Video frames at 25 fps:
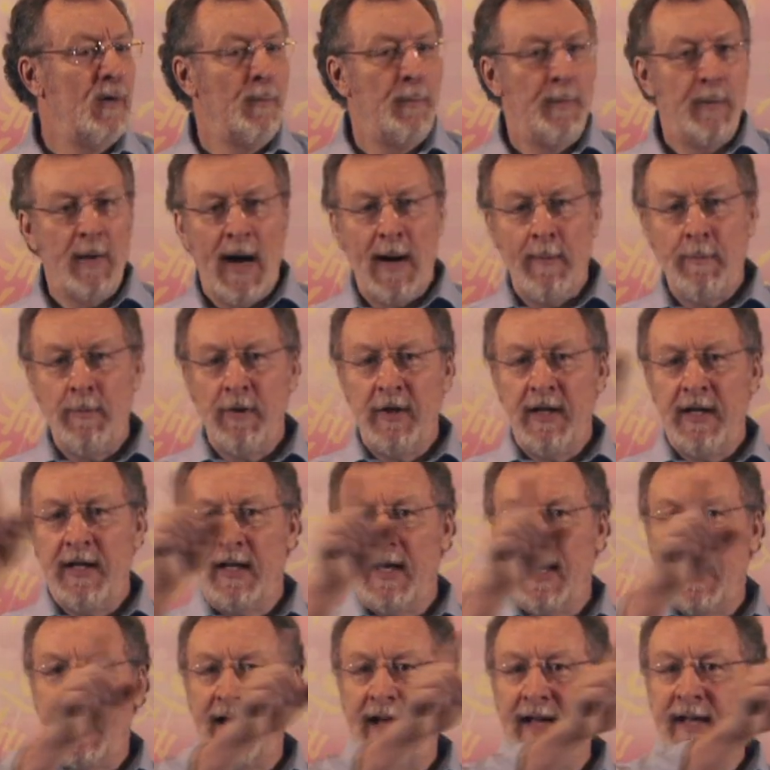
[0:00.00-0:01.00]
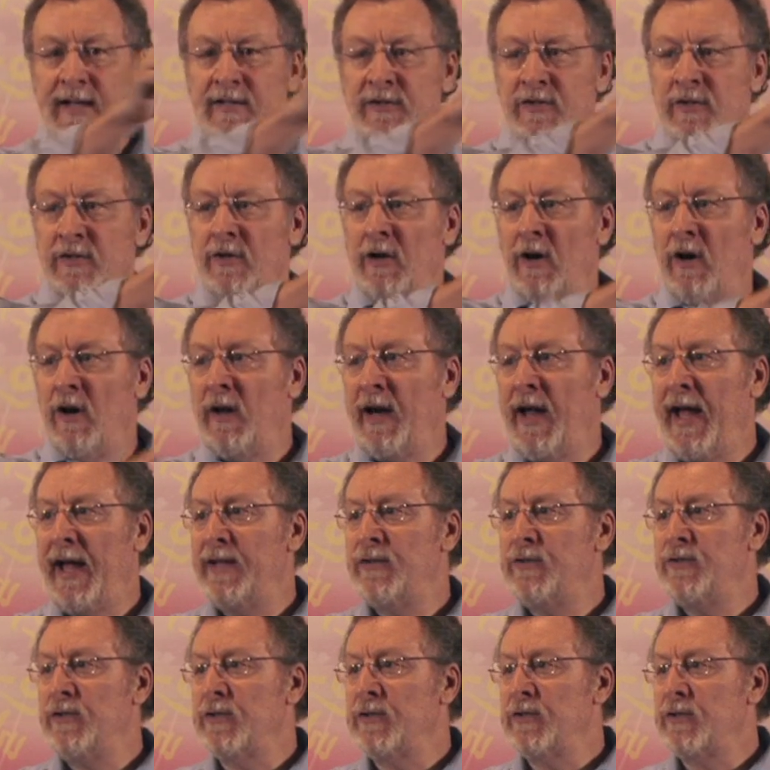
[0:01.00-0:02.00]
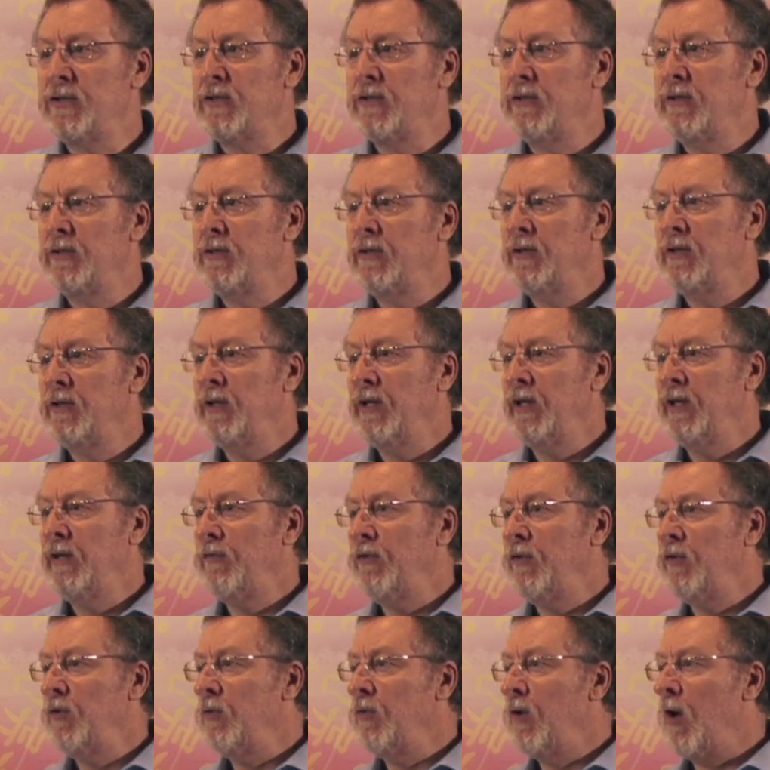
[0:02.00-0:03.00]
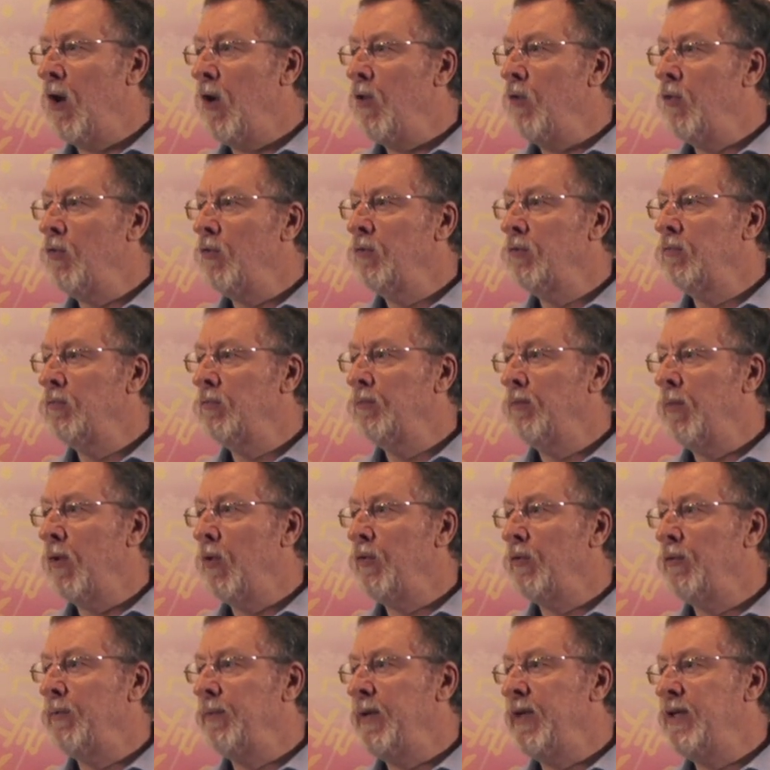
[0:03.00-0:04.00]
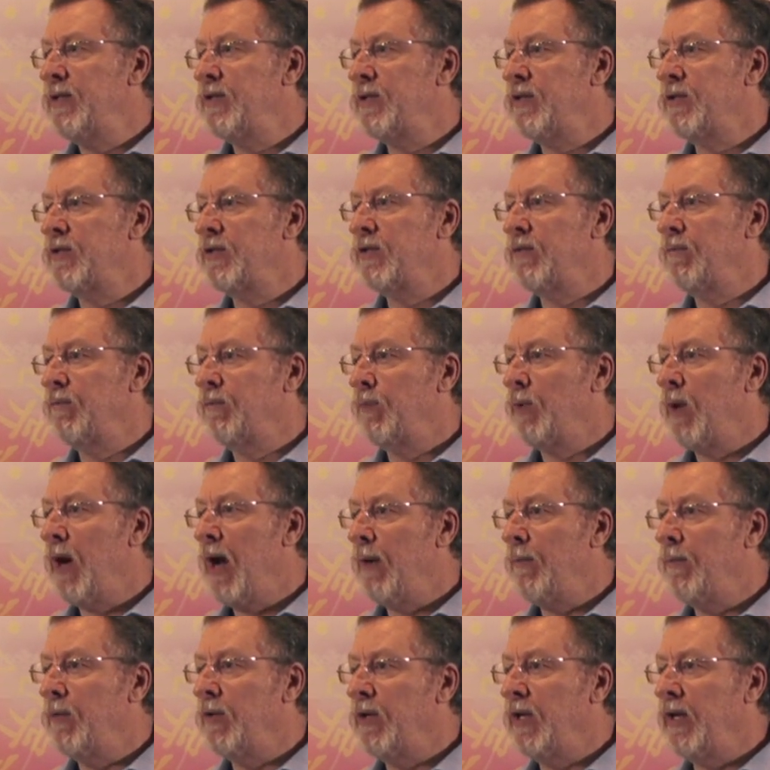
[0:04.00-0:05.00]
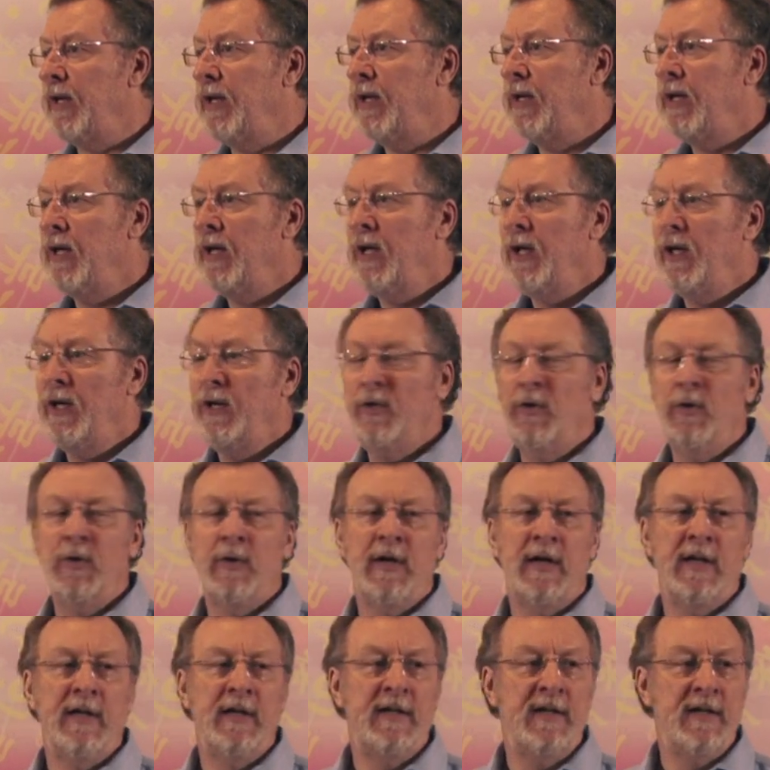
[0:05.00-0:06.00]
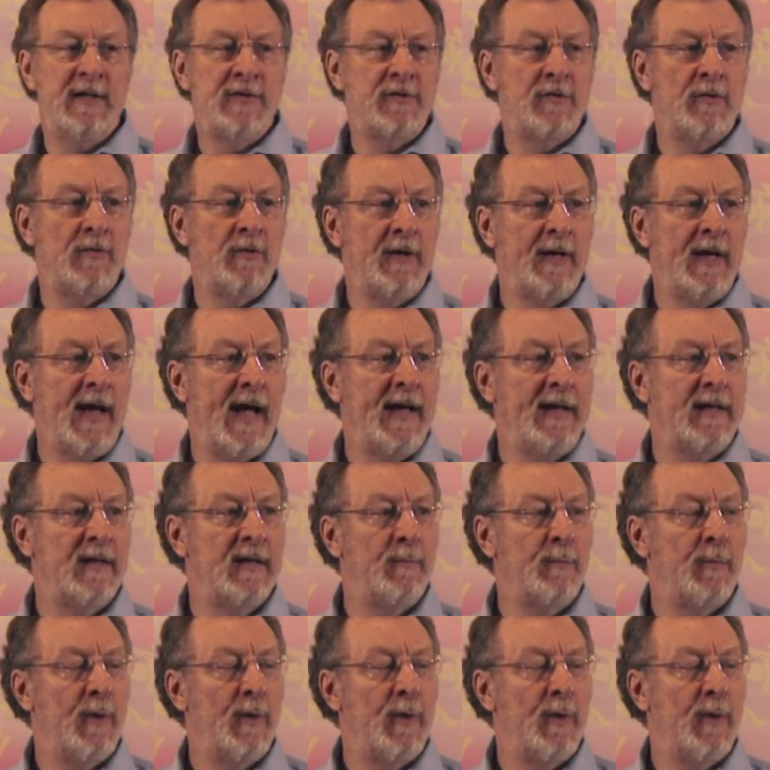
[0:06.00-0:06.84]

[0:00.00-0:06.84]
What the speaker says: Property lines are edges. If you own both pieces of property, you can discreate the